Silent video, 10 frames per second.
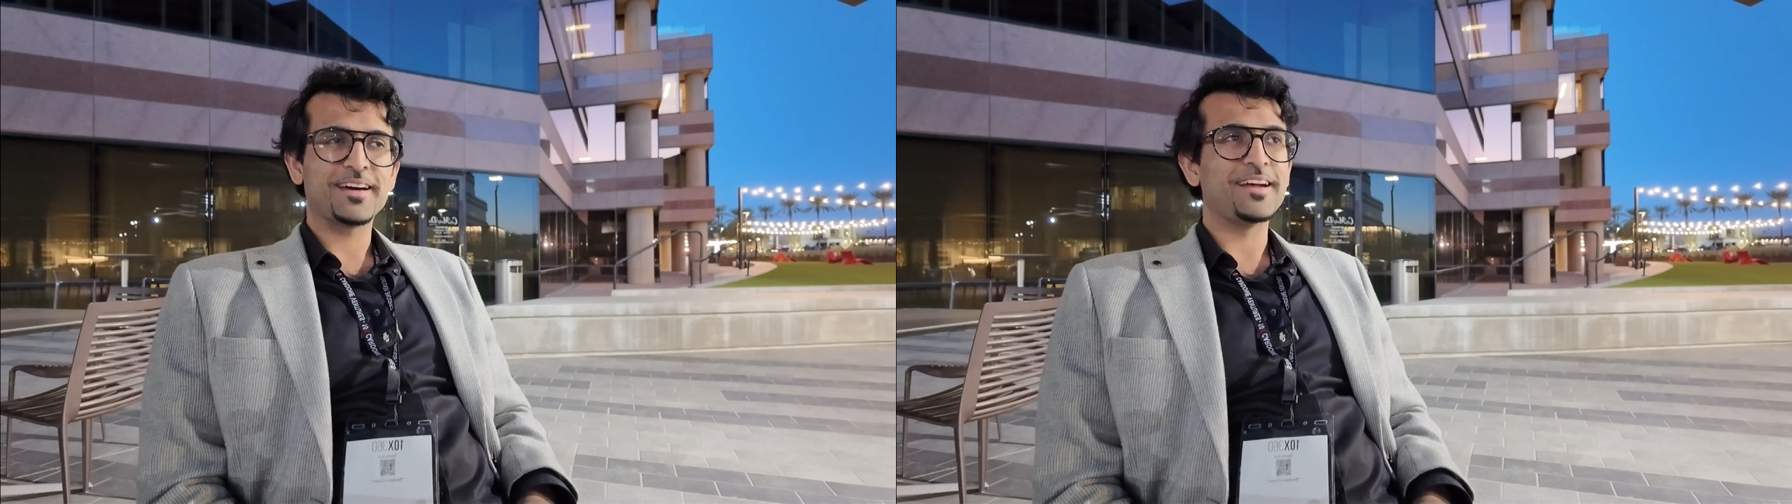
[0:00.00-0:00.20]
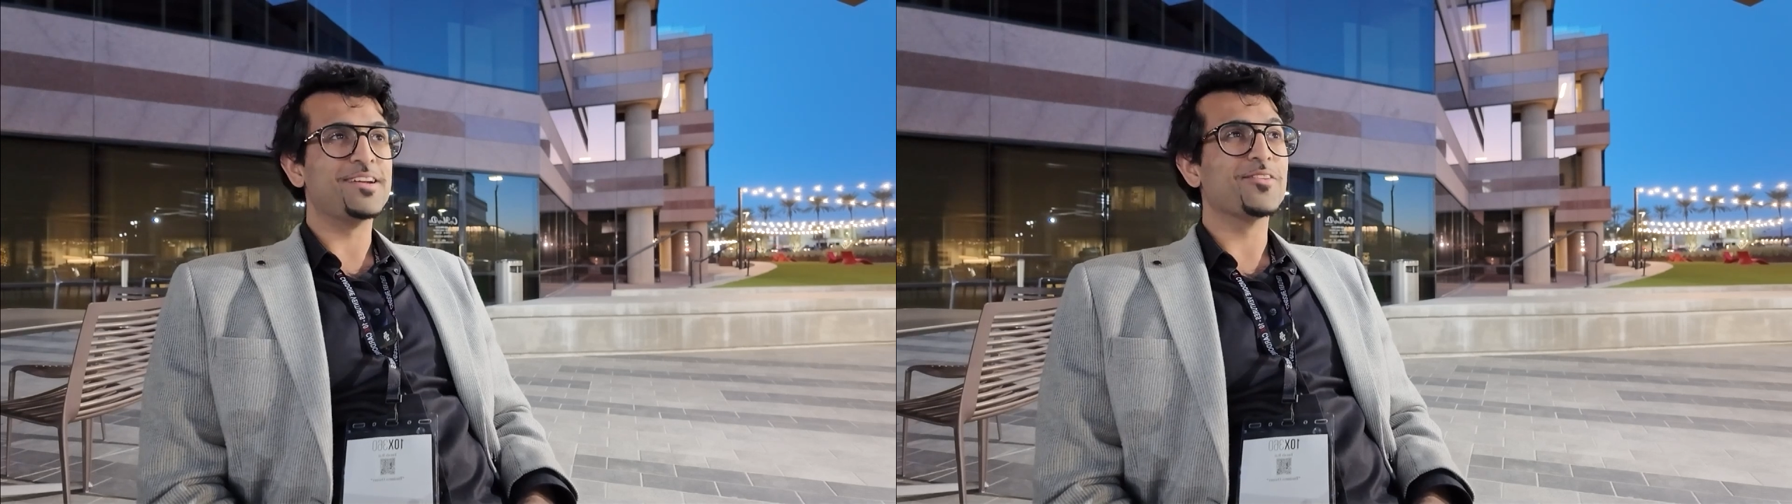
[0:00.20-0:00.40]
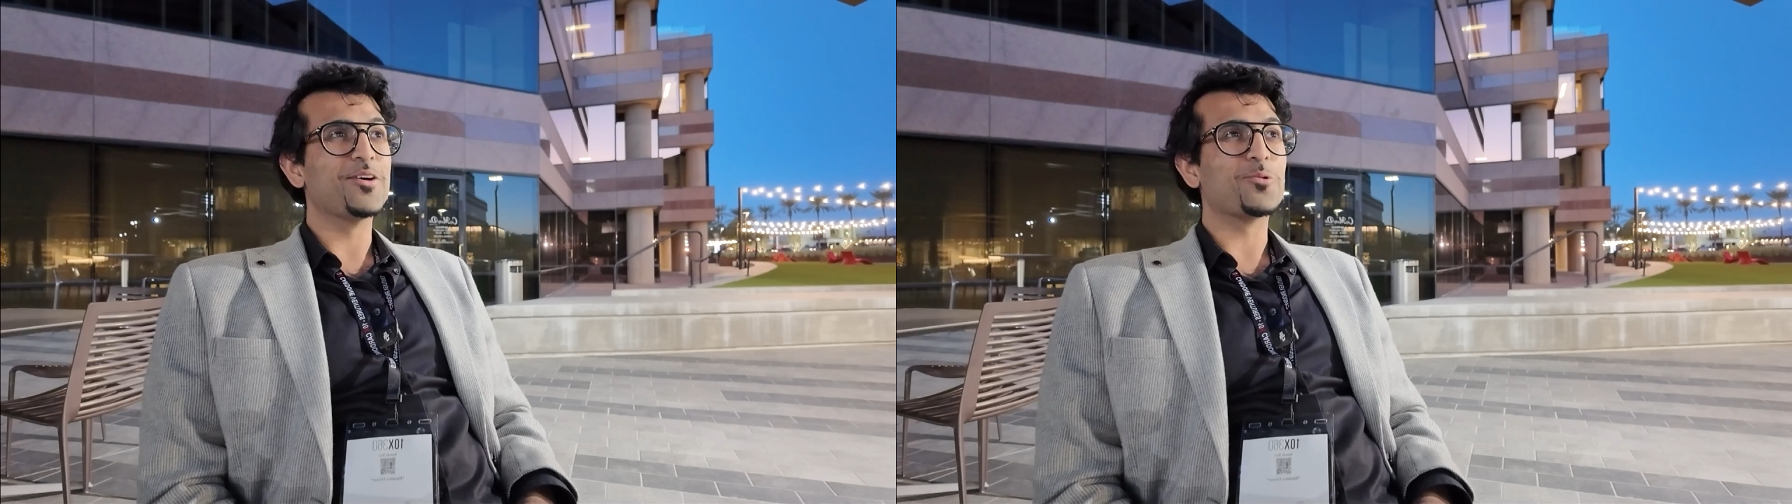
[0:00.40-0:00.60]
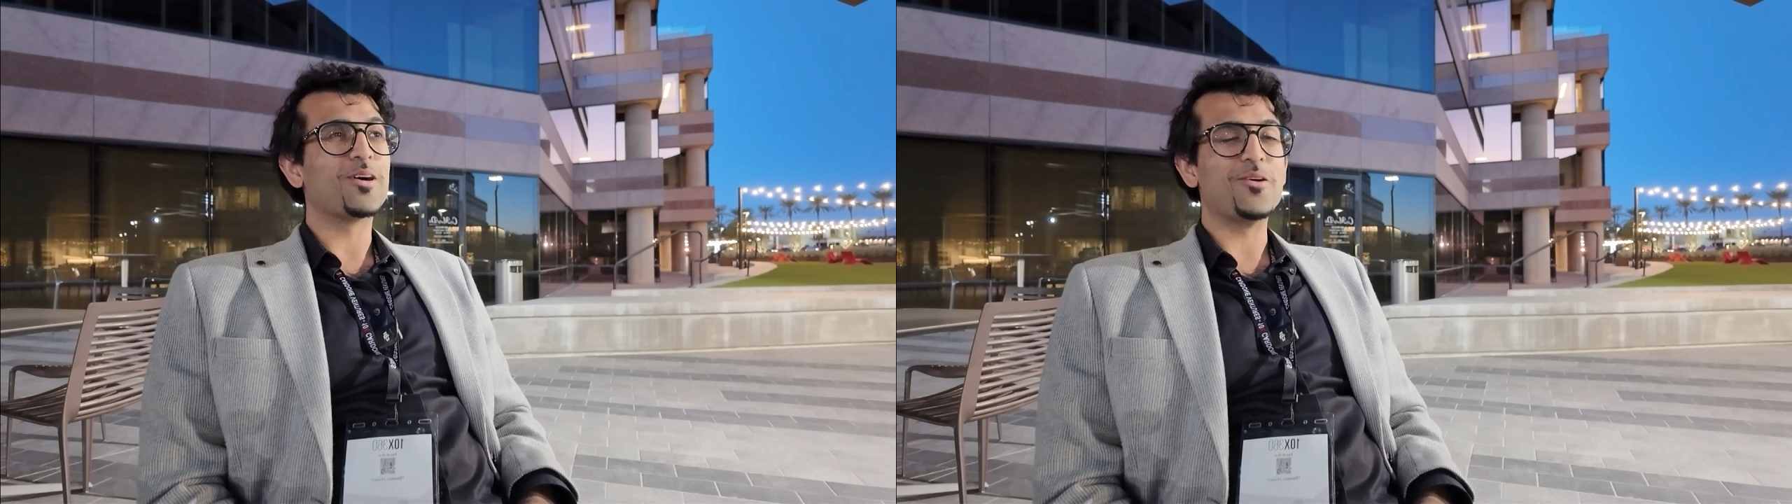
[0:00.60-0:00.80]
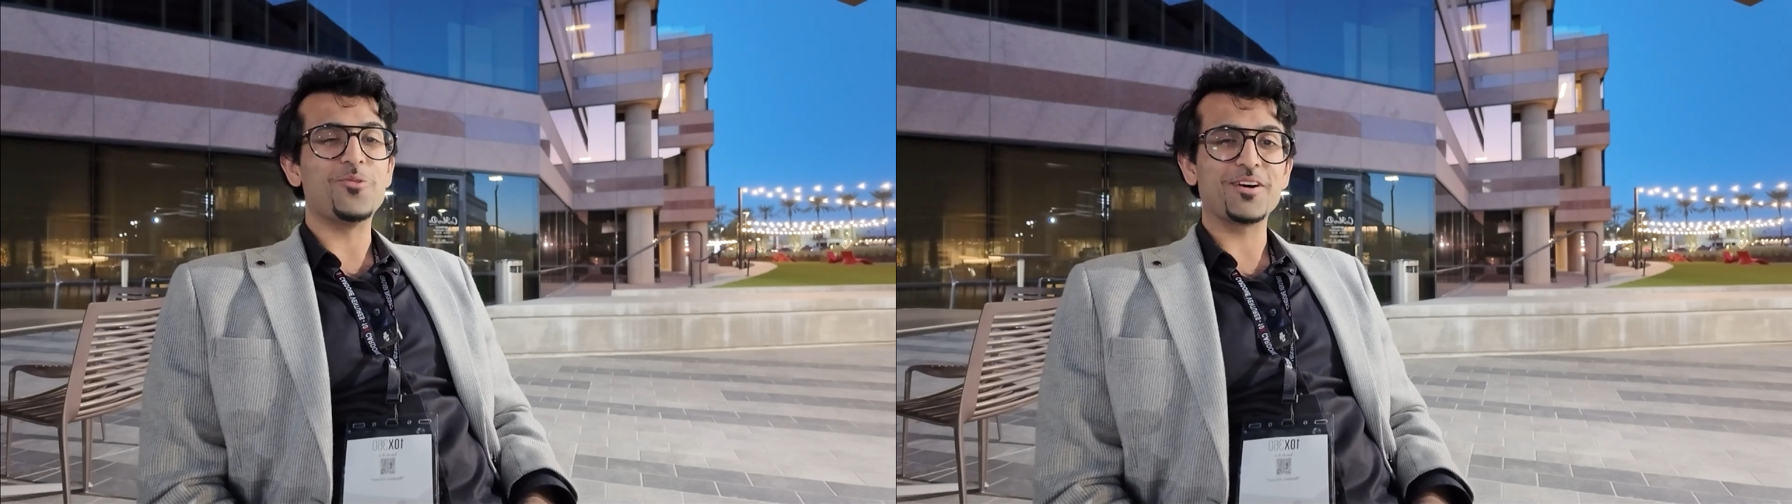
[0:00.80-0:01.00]
And I know that
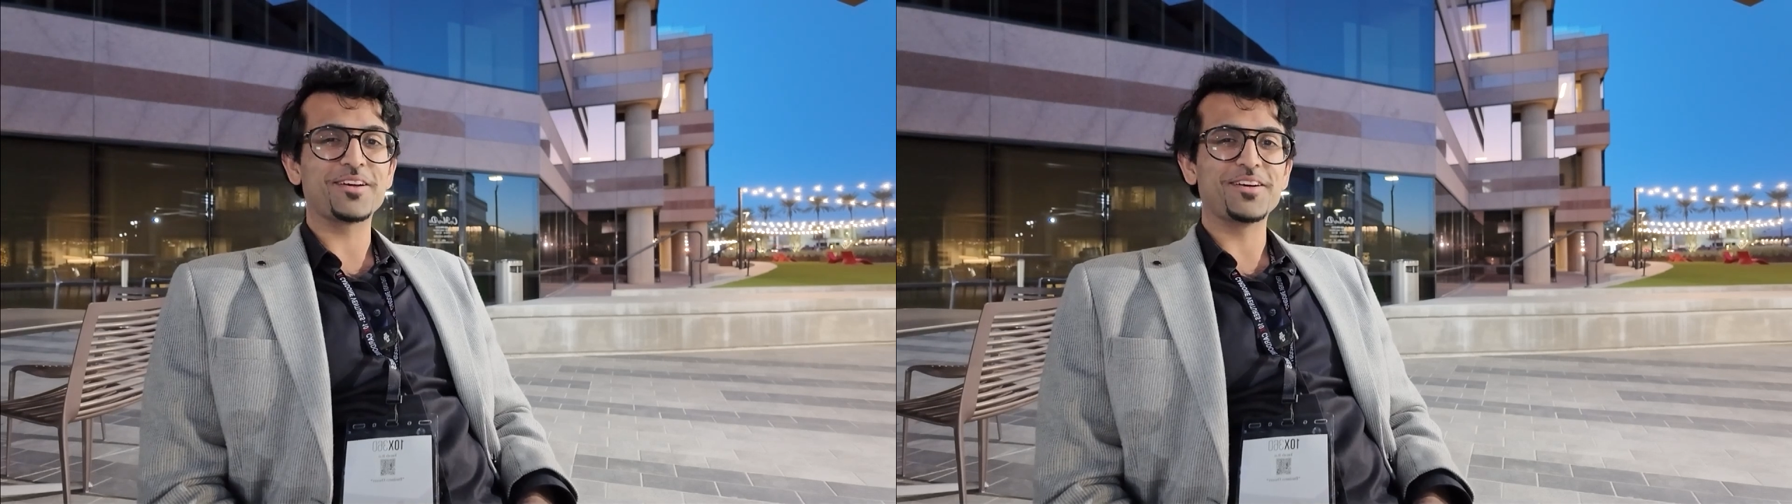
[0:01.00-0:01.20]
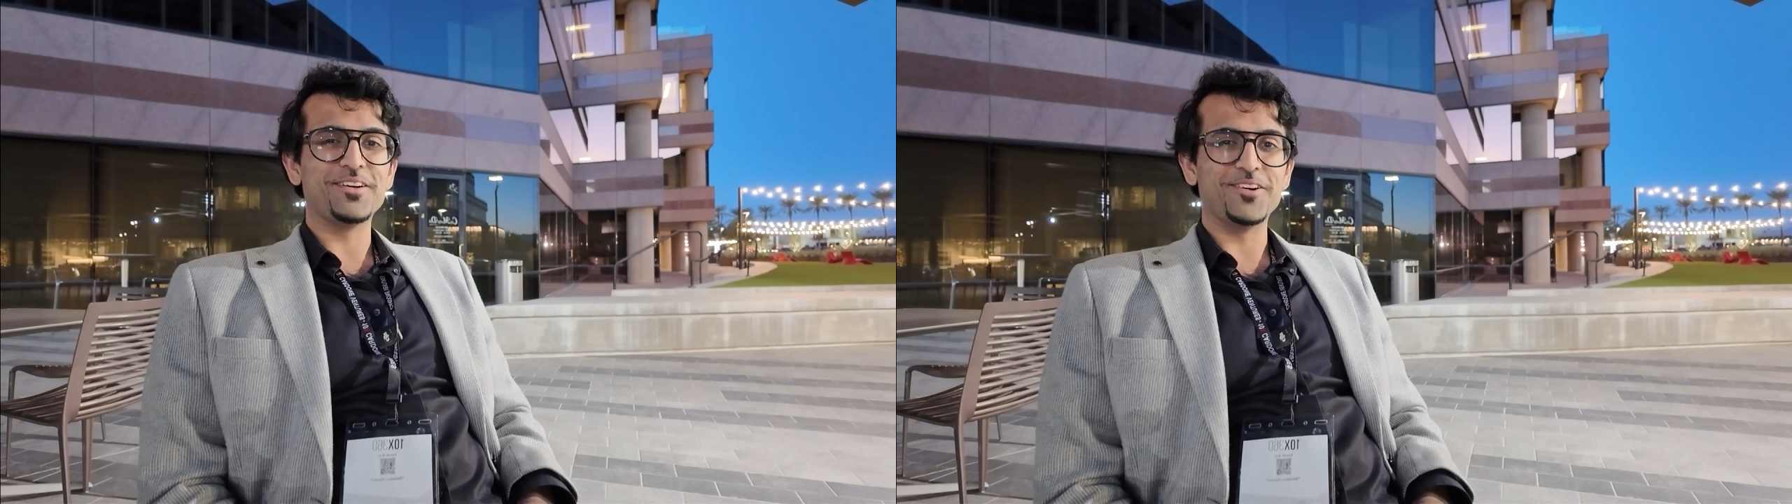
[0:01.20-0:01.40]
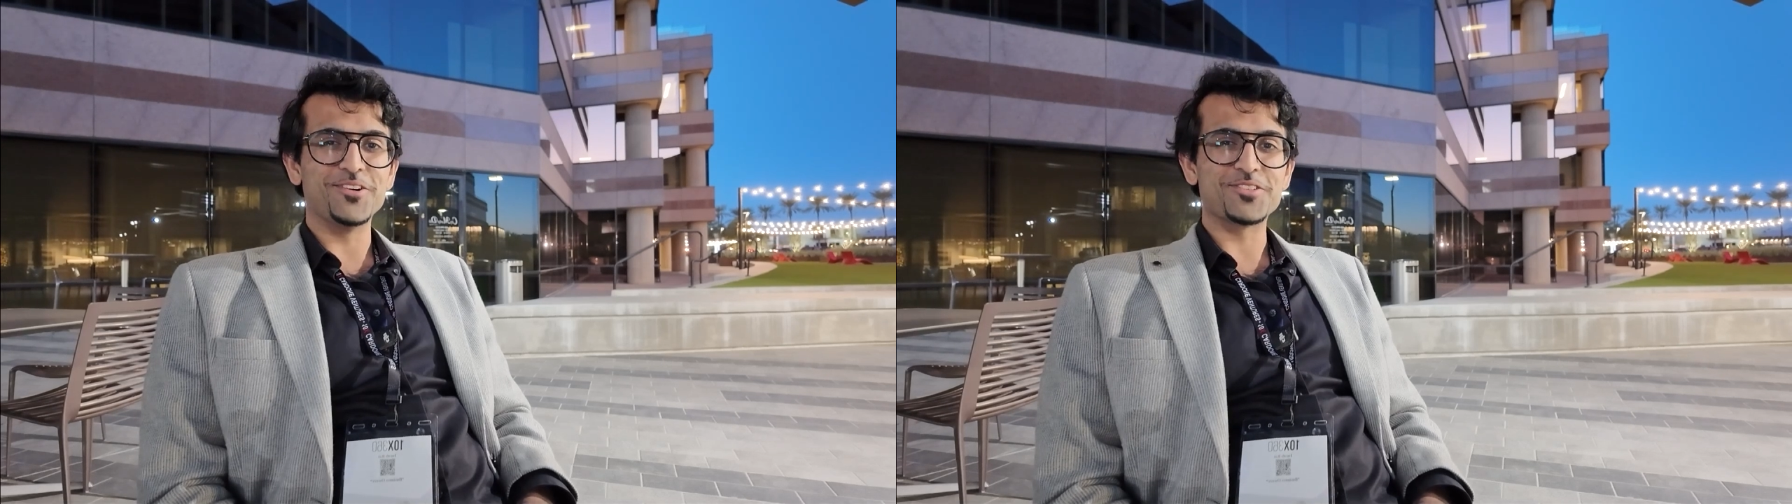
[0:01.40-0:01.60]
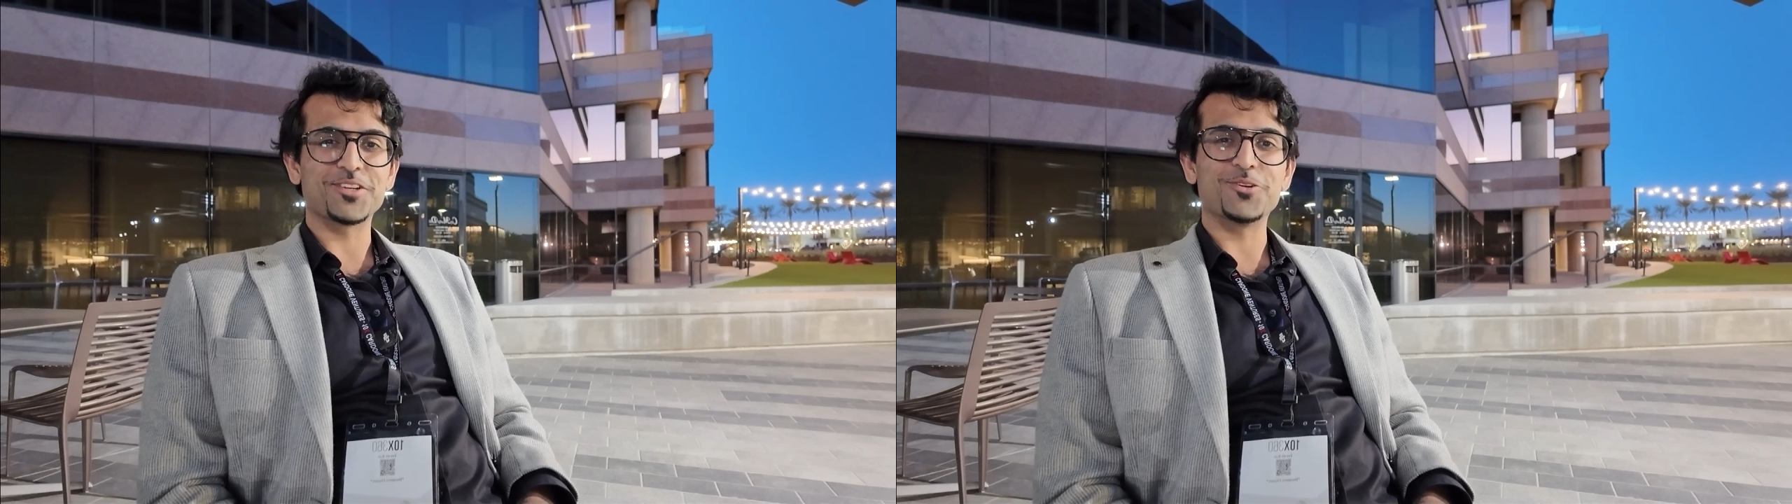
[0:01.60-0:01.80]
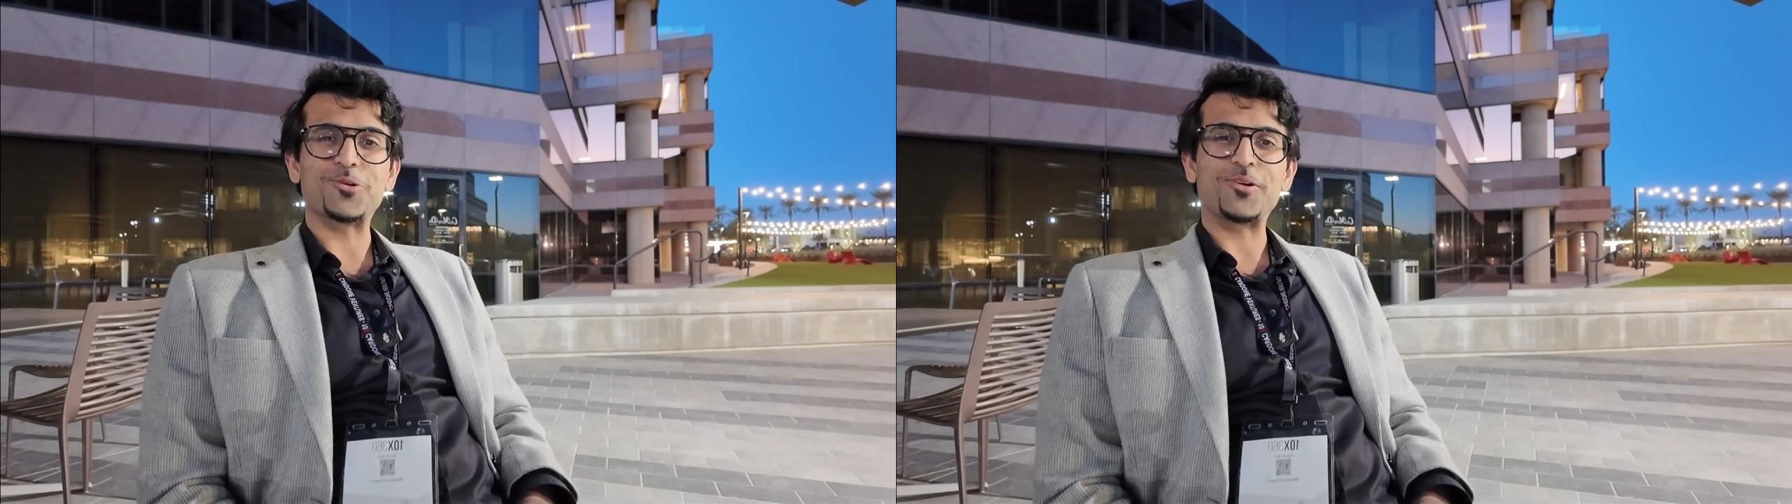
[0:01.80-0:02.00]
where I want to go
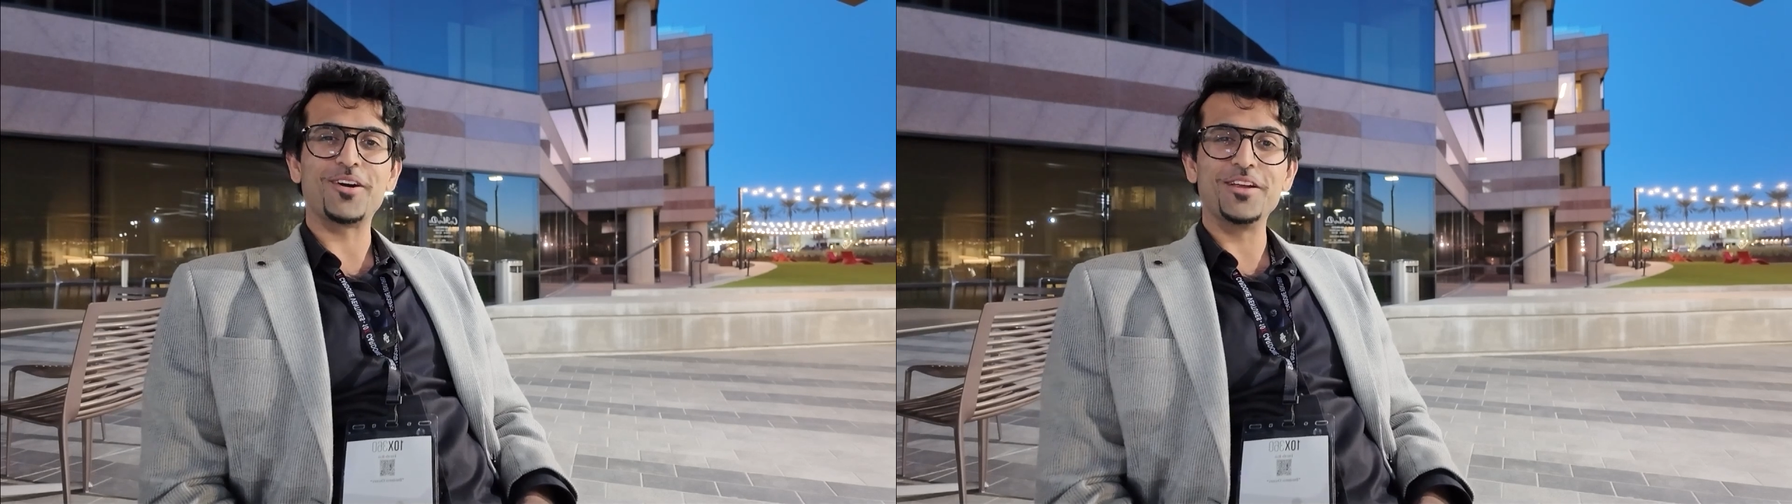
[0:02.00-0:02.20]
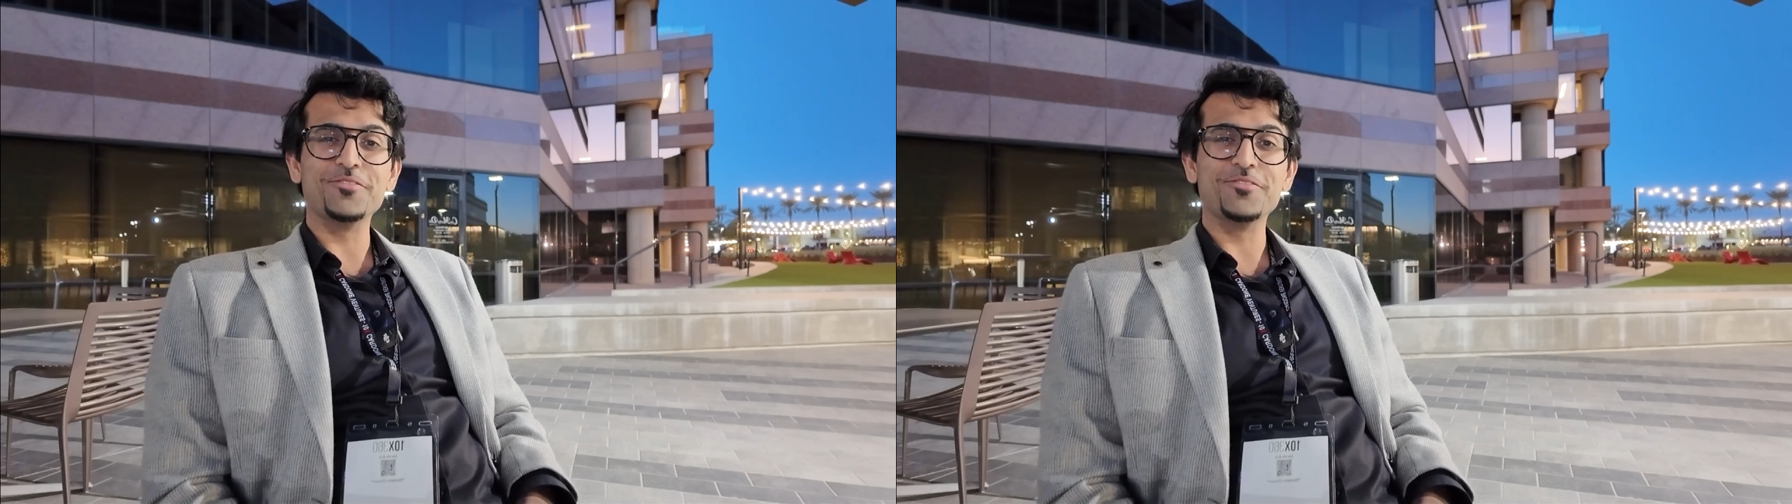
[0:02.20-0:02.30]
is going to require